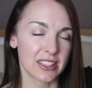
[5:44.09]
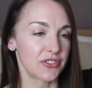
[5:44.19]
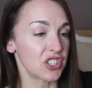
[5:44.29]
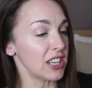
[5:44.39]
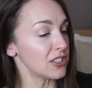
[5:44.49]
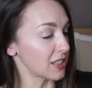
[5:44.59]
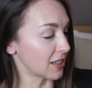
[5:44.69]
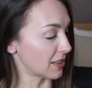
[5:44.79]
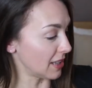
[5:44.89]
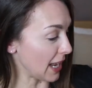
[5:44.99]
They've changed
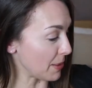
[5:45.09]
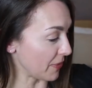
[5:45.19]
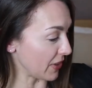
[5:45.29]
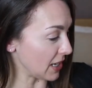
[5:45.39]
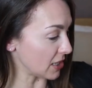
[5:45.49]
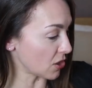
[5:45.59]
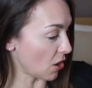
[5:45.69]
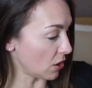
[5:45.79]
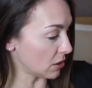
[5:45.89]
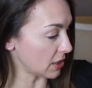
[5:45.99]
the name of it. It's
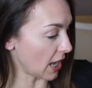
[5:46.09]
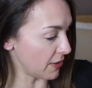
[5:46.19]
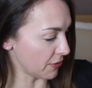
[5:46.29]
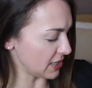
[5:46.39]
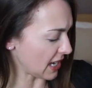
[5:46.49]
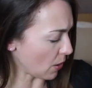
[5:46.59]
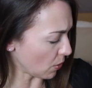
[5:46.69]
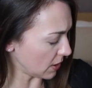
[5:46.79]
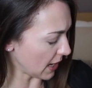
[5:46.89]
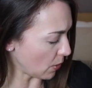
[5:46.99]
called
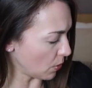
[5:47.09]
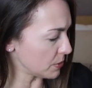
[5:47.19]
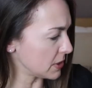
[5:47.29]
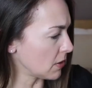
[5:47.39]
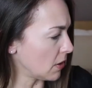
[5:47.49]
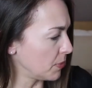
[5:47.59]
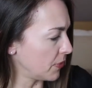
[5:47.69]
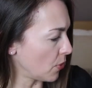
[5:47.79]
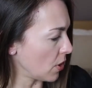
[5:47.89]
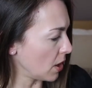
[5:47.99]
IvoryTower now. What was it called
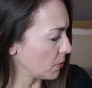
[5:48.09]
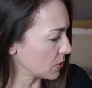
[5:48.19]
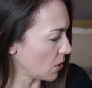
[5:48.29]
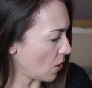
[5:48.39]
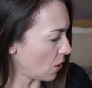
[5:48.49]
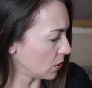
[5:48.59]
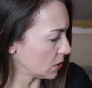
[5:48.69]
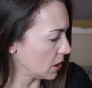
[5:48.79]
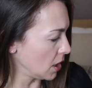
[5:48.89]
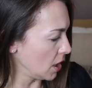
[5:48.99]
before? It was
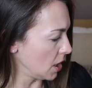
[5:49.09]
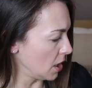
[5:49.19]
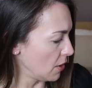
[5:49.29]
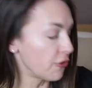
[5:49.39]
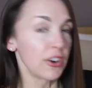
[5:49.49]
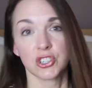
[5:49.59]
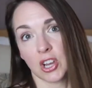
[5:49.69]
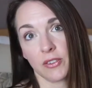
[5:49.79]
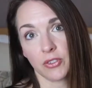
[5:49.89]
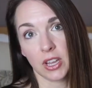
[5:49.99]
called French
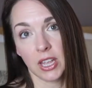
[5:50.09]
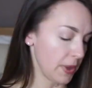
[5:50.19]
Ivory.